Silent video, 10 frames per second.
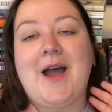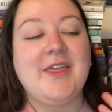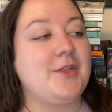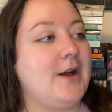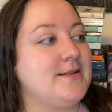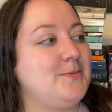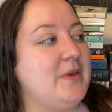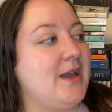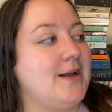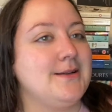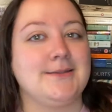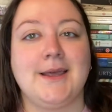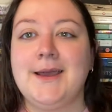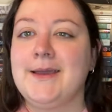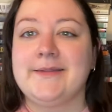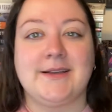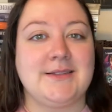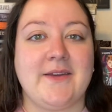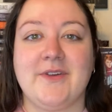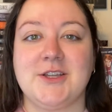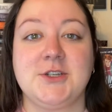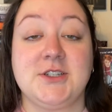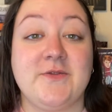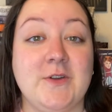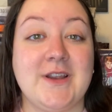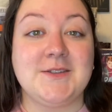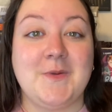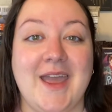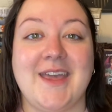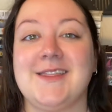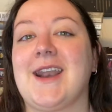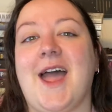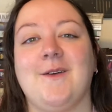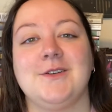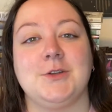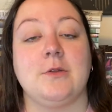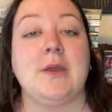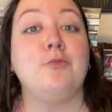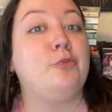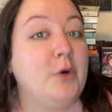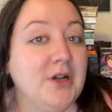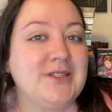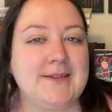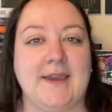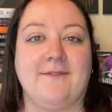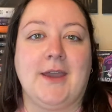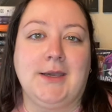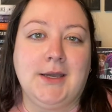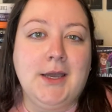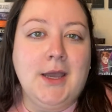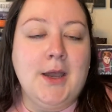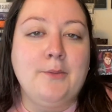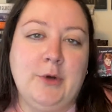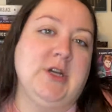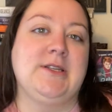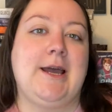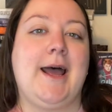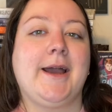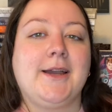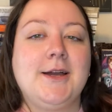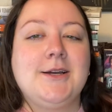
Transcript: I thought, because Thanksgiving is just a few days away, that I would do the Booksgiving book tag.